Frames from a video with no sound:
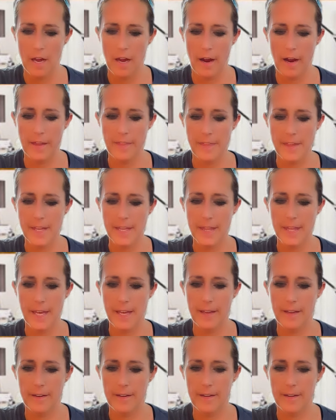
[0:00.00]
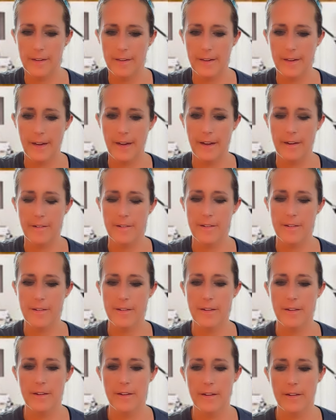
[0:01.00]
I think that
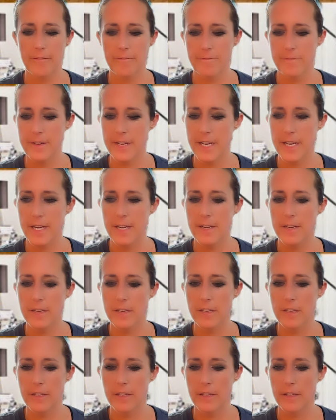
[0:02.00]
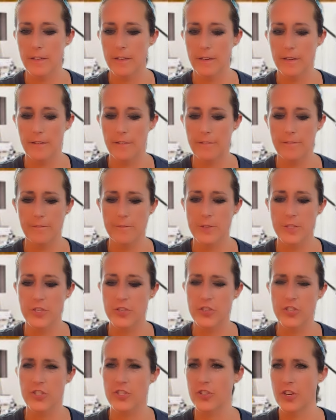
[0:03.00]
Karen Read was
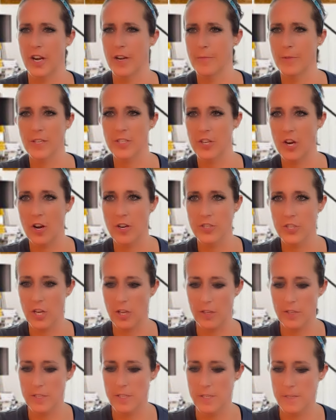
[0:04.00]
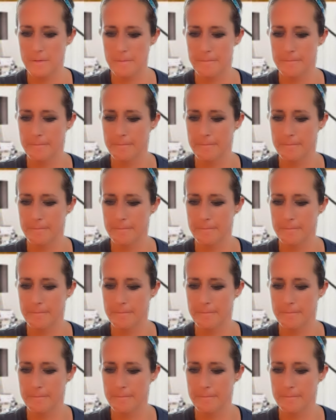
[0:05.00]
just trying to make John jealous.